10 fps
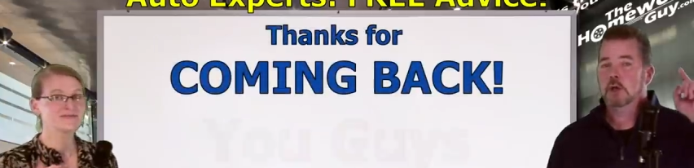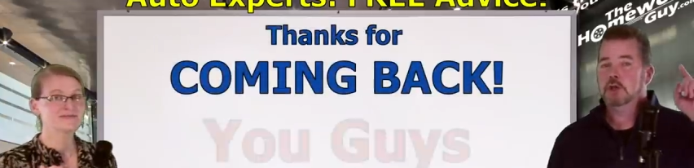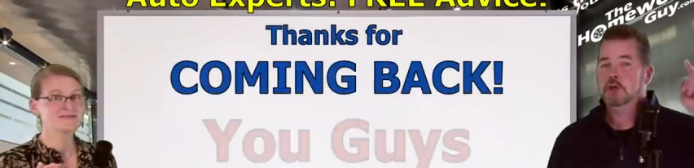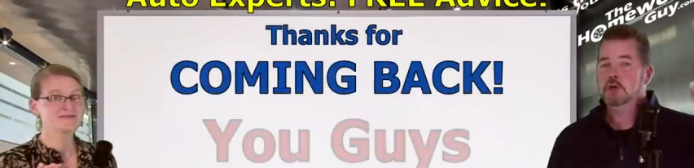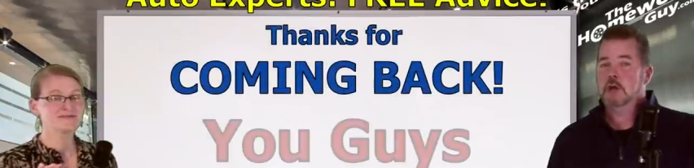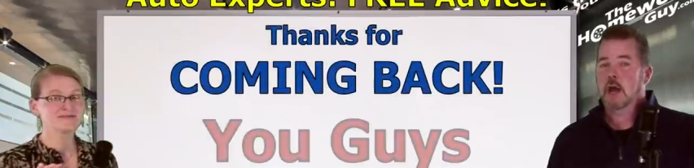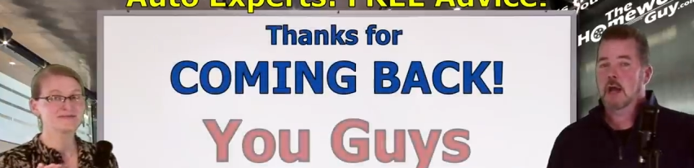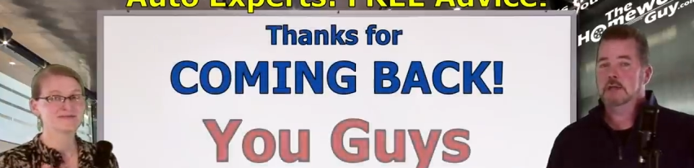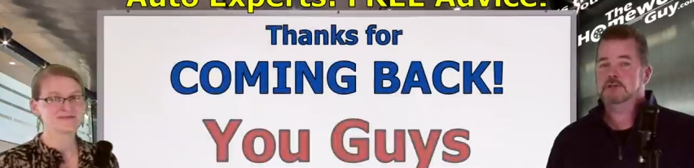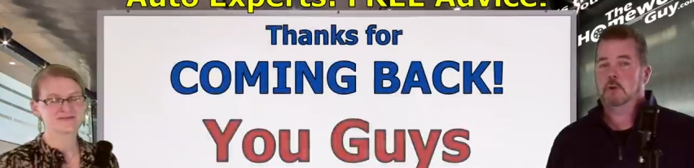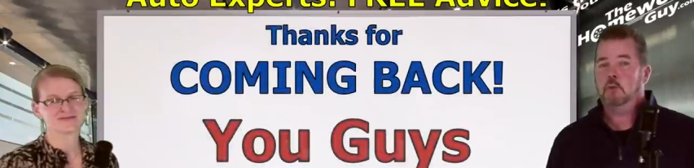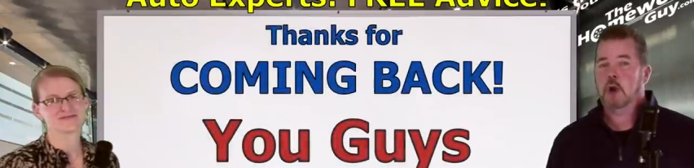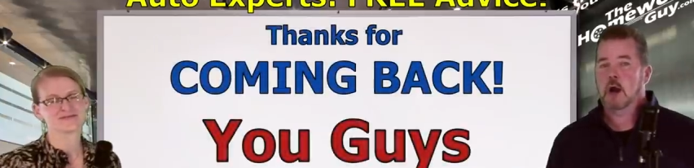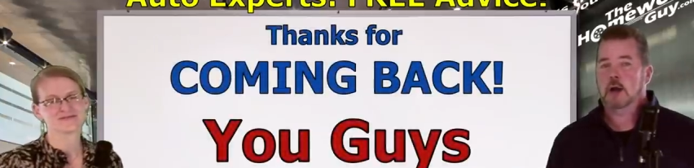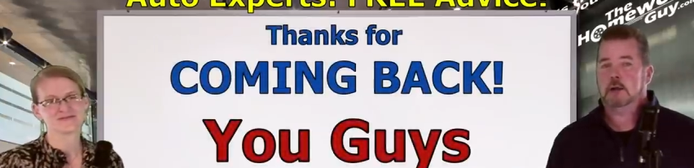Speaker 1: You guys
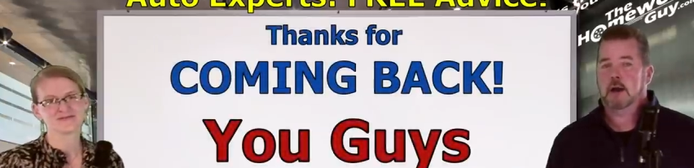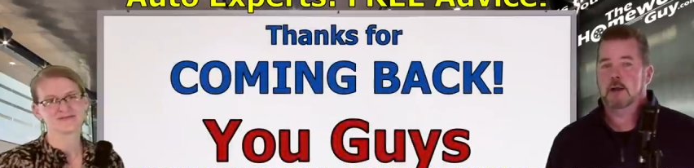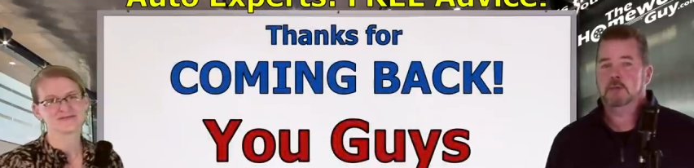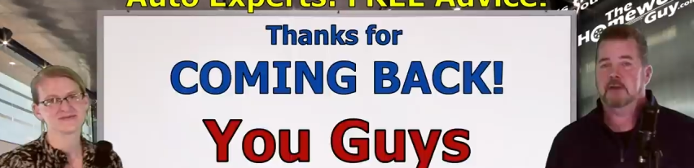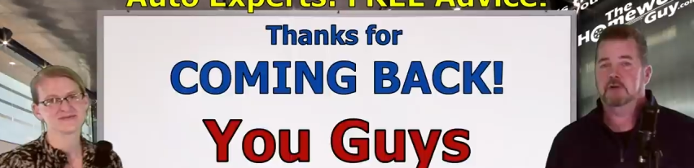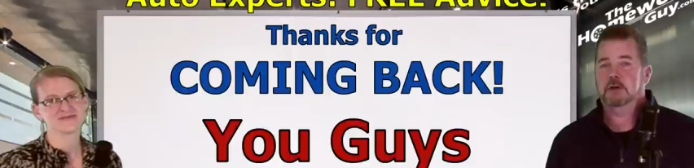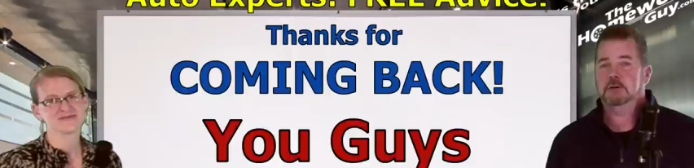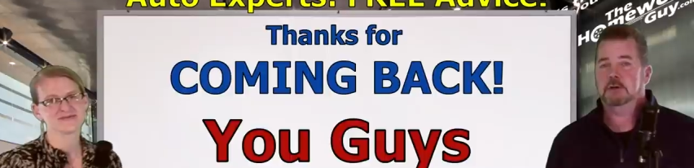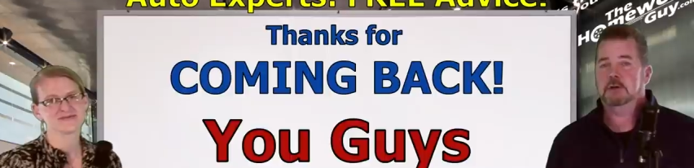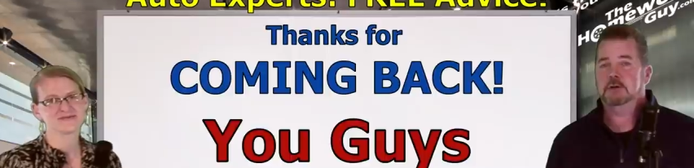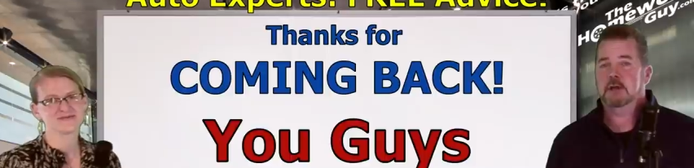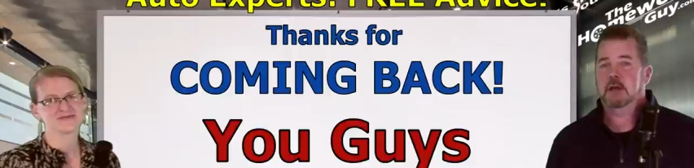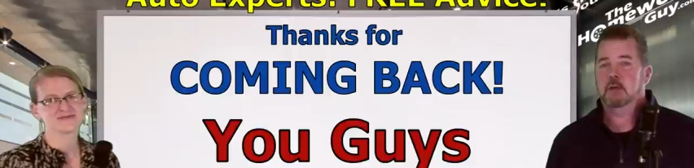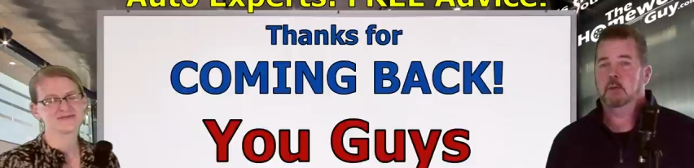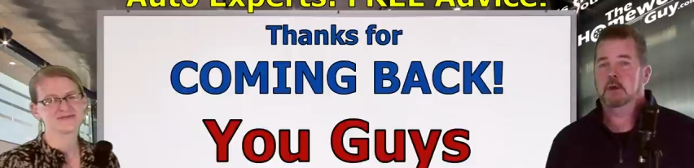rock. I'm Kevin Hunter here
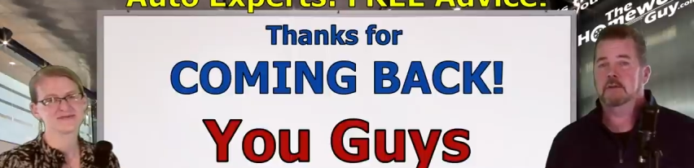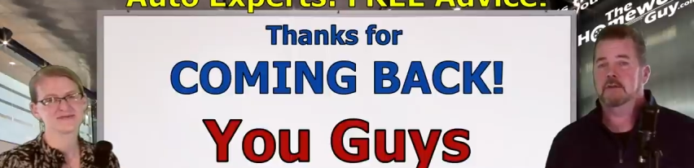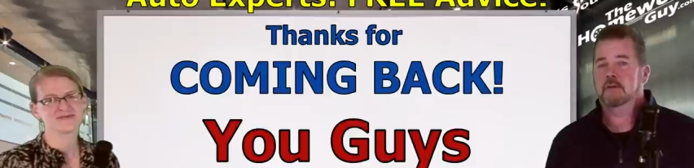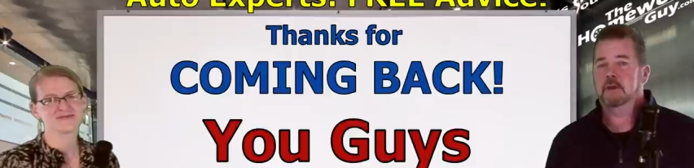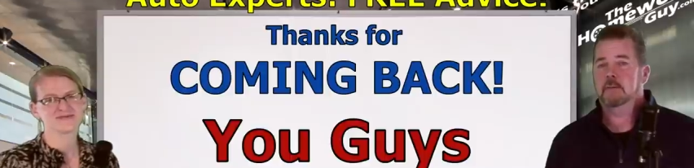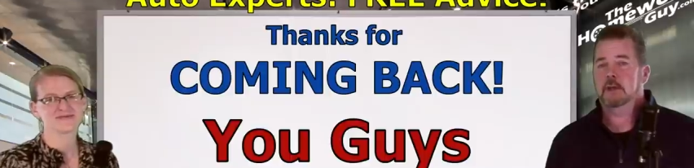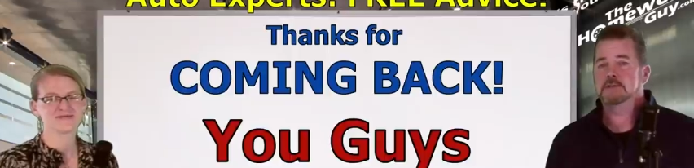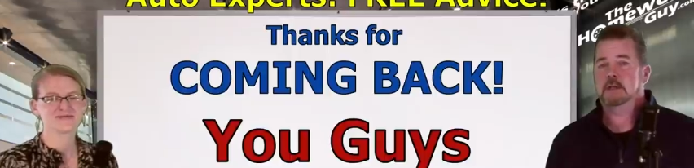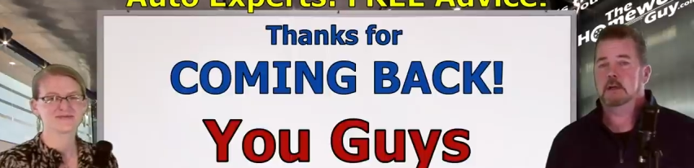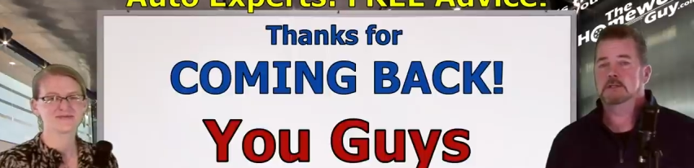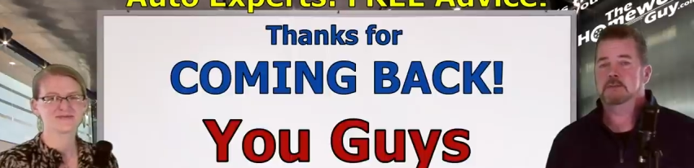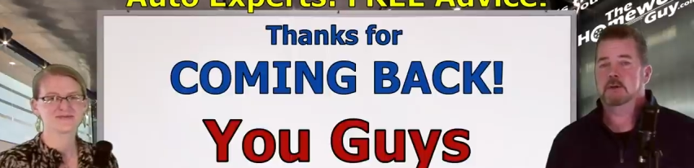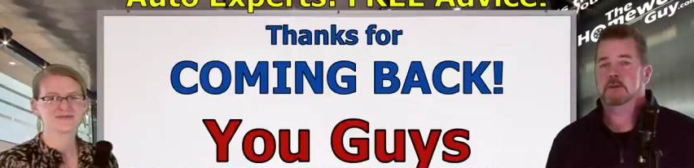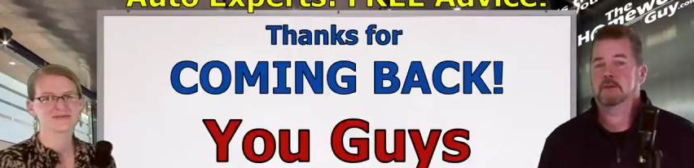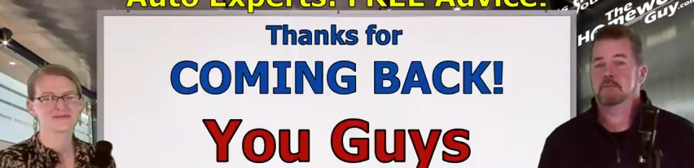today with the amazing
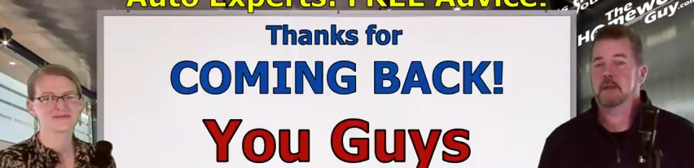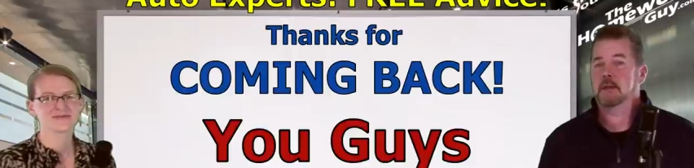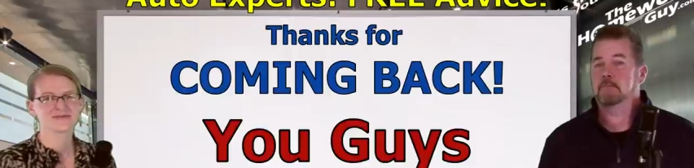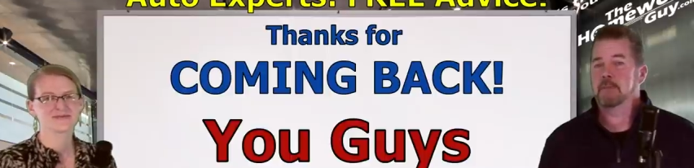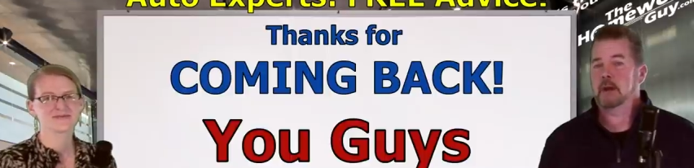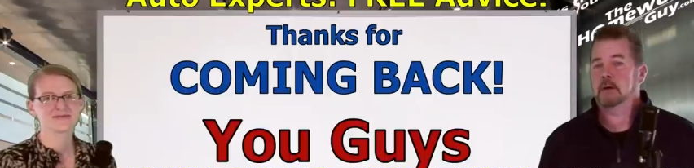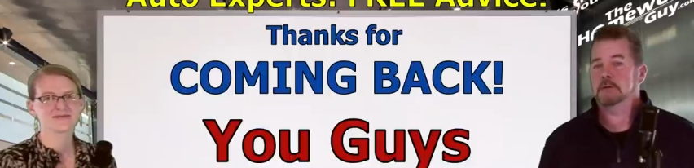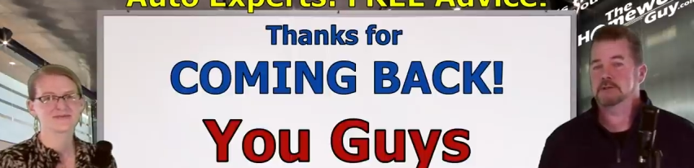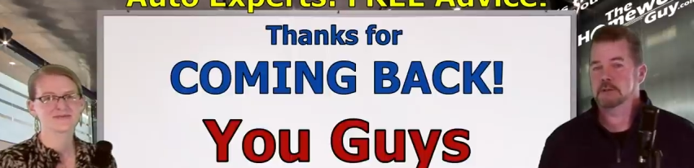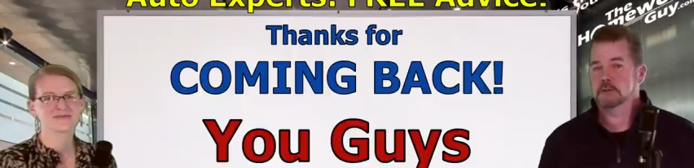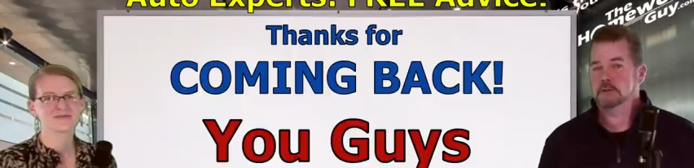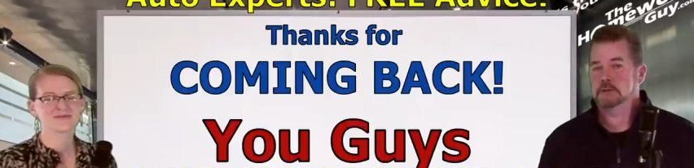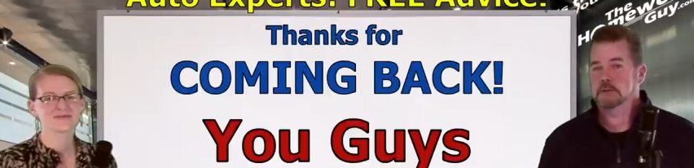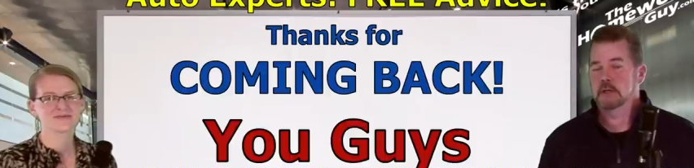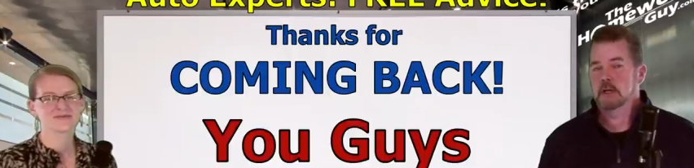Elizabeth, making better
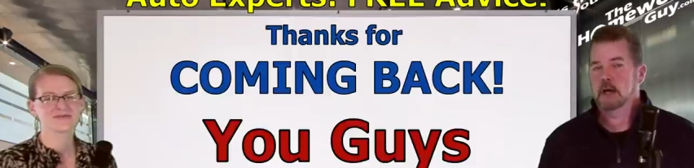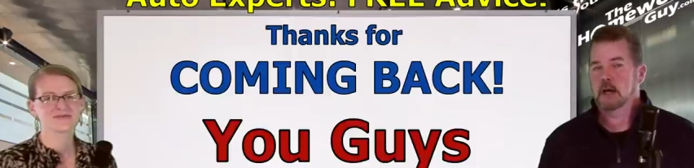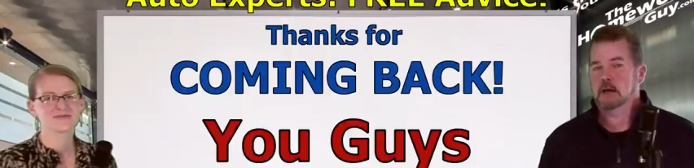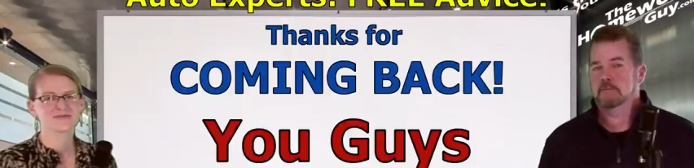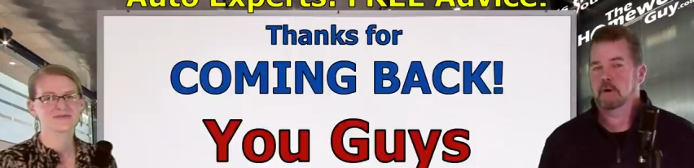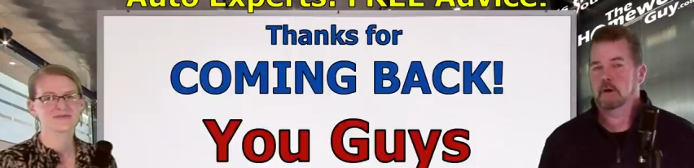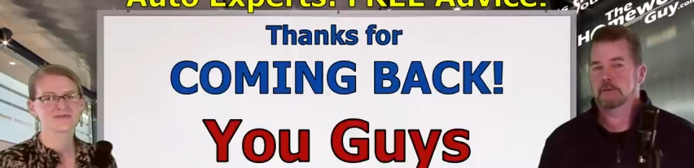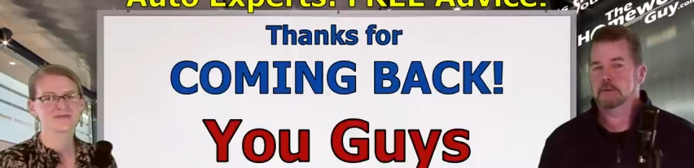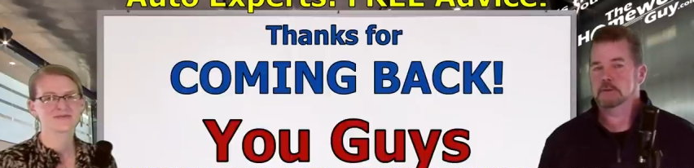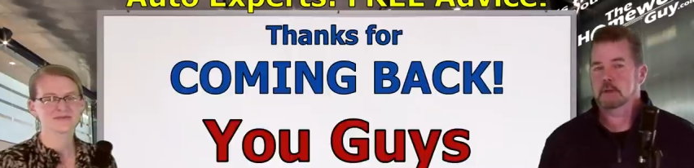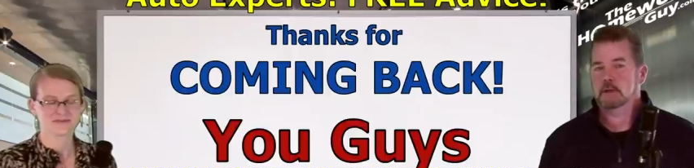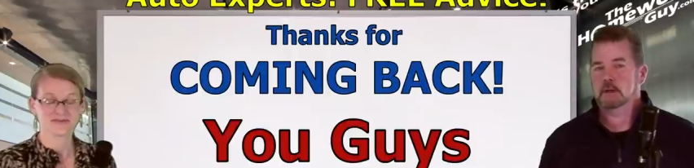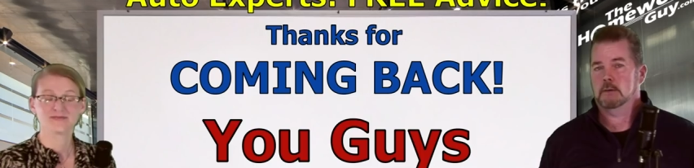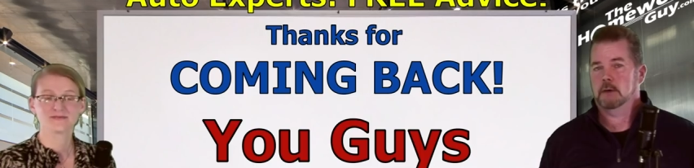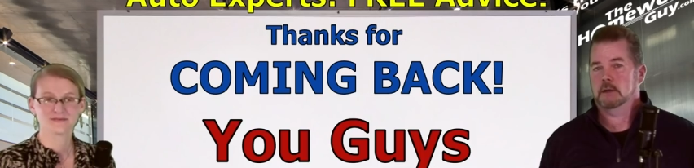students out of all these great
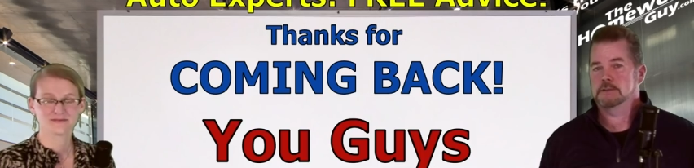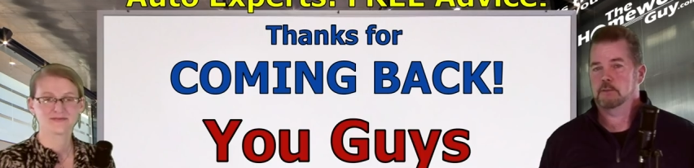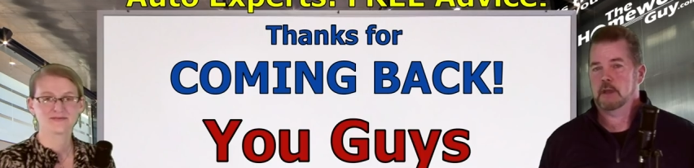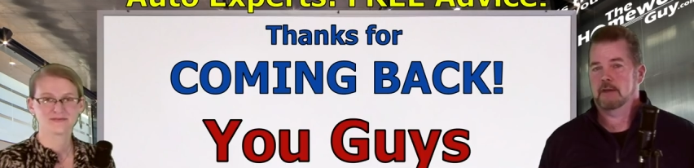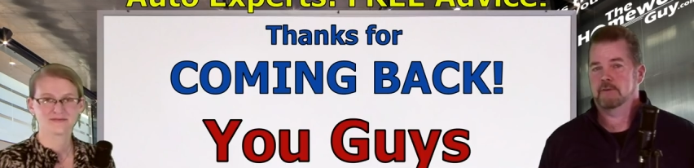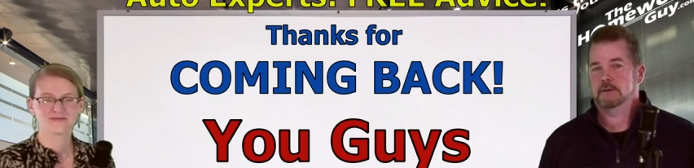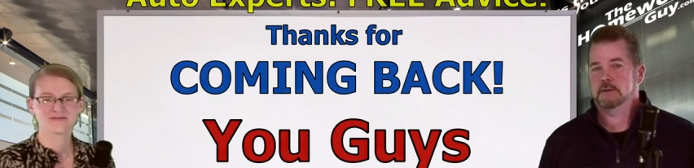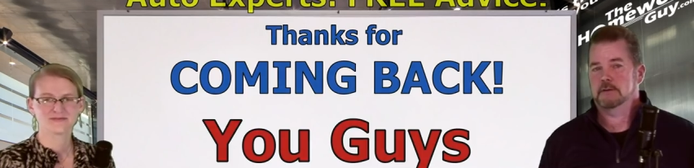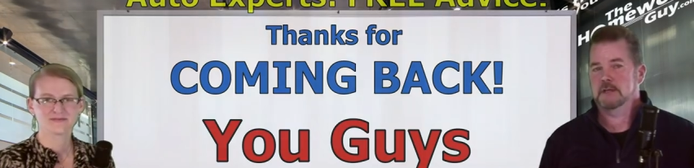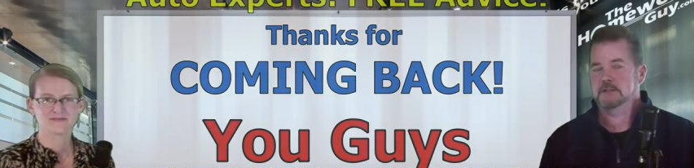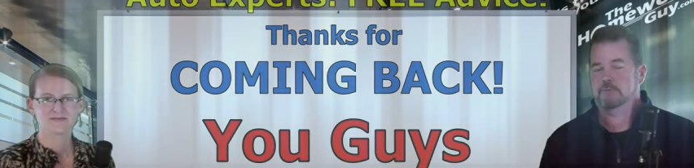car buyers that we have out there. Thanks